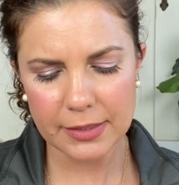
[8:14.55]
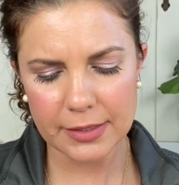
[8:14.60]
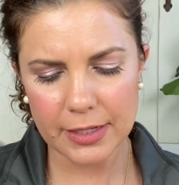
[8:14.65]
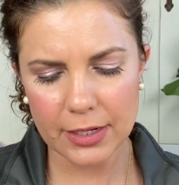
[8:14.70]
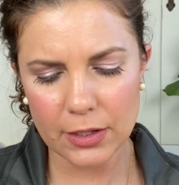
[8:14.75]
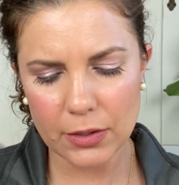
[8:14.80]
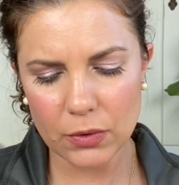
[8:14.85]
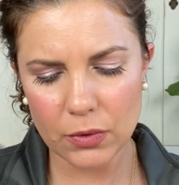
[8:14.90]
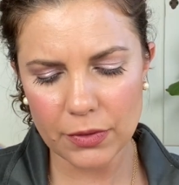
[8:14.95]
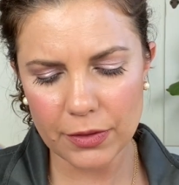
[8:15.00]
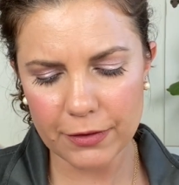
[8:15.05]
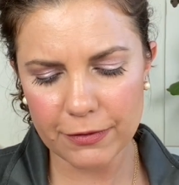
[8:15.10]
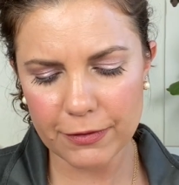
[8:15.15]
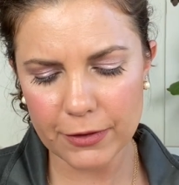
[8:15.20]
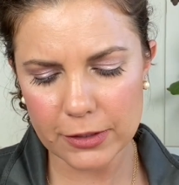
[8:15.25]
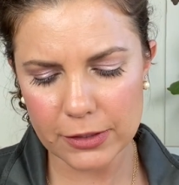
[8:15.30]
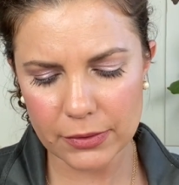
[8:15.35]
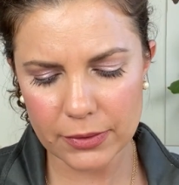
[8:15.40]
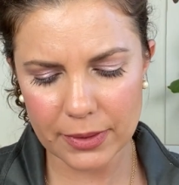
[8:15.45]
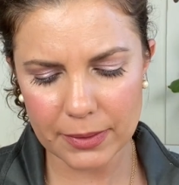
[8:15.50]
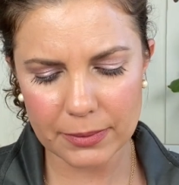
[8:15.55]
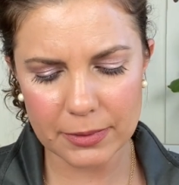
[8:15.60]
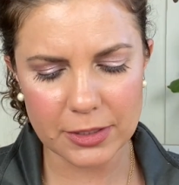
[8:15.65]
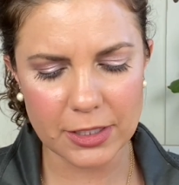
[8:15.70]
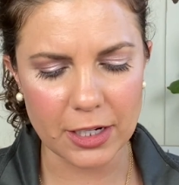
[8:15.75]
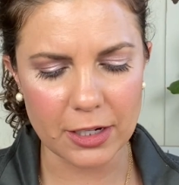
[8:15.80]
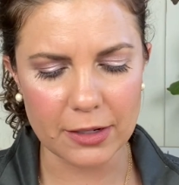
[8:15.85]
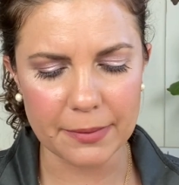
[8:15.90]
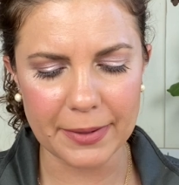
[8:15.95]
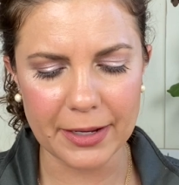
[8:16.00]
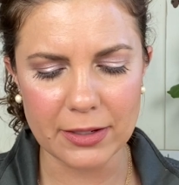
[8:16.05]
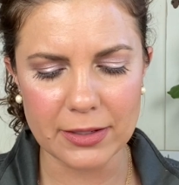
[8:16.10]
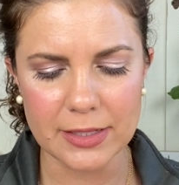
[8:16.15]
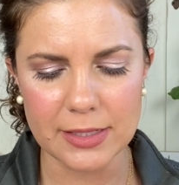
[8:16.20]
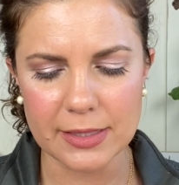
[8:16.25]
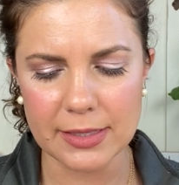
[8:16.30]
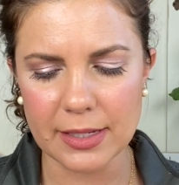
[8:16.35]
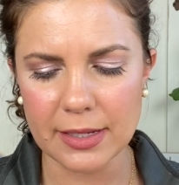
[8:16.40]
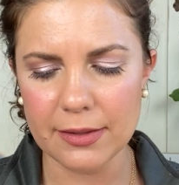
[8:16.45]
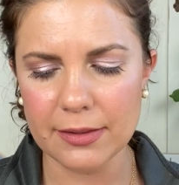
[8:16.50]
So the first one I'm going to talk about
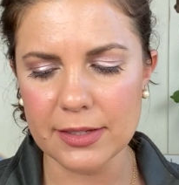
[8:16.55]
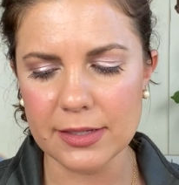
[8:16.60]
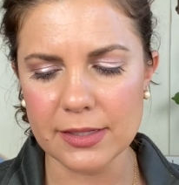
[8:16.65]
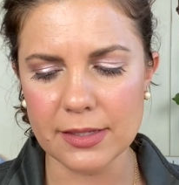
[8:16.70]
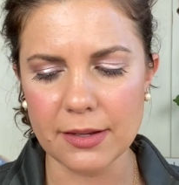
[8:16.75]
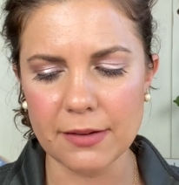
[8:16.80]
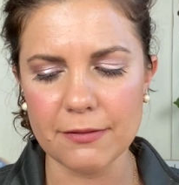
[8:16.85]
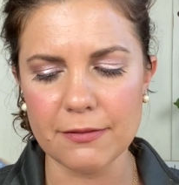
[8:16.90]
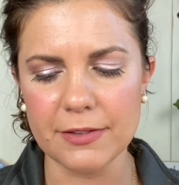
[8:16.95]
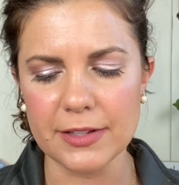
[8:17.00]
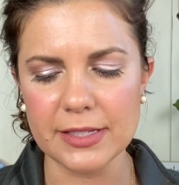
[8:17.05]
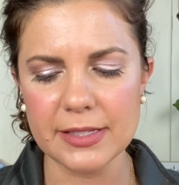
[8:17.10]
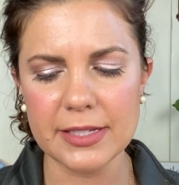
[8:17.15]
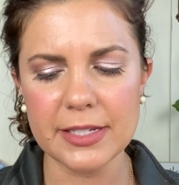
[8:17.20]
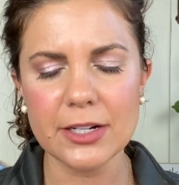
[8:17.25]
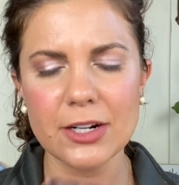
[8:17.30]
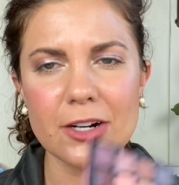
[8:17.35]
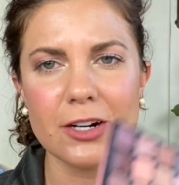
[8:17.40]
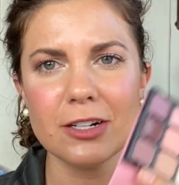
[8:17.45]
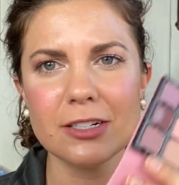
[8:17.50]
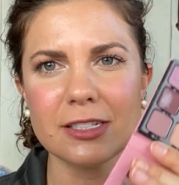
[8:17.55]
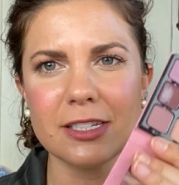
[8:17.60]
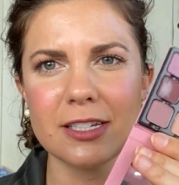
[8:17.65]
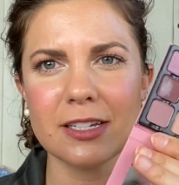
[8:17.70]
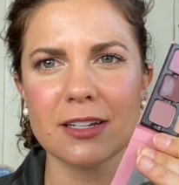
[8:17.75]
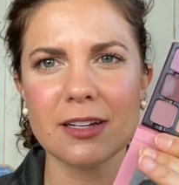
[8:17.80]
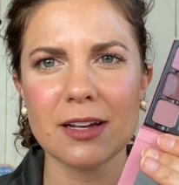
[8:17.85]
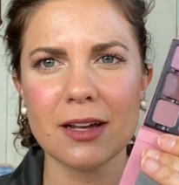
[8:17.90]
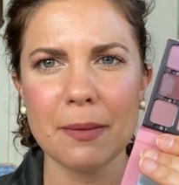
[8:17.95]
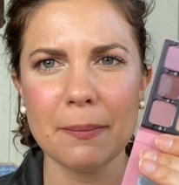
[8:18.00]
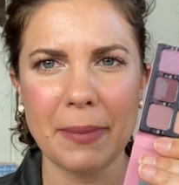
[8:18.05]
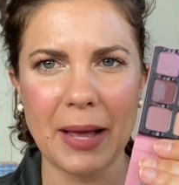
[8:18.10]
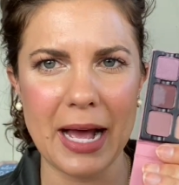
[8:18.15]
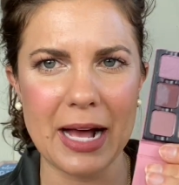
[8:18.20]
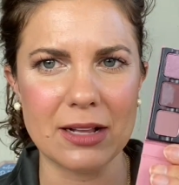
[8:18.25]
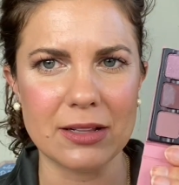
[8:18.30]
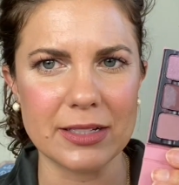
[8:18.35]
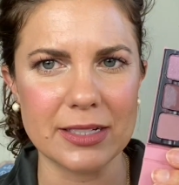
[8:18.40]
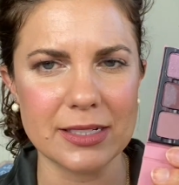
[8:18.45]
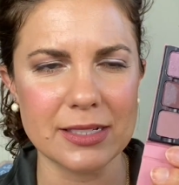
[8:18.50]
is this Viseart
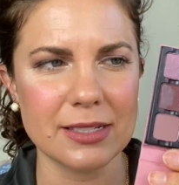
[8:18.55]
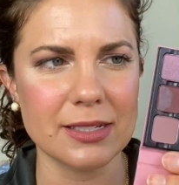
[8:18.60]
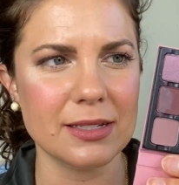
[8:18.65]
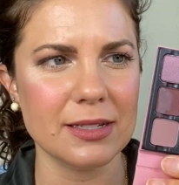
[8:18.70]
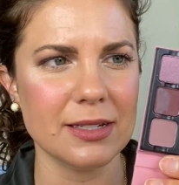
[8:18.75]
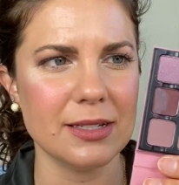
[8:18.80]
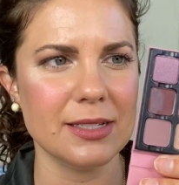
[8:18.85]
palette.